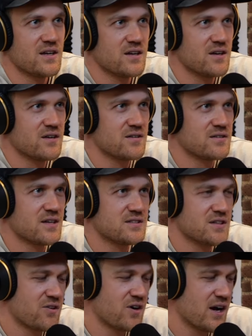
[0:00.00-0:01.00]
You know, it's a
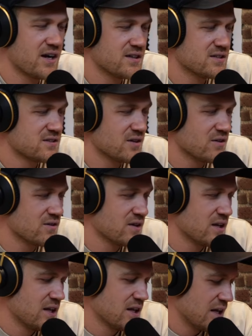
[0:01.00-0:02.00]
grind. So
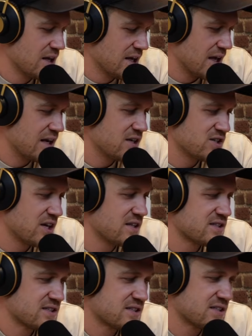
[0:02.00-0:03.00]
any
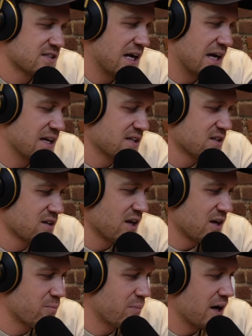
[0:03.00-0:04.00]
chance I get to
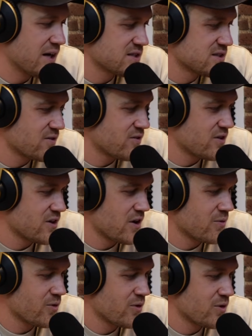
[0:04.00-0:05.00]
like buy stuff on
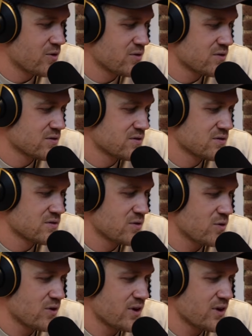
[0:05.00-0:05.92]
Gumroad or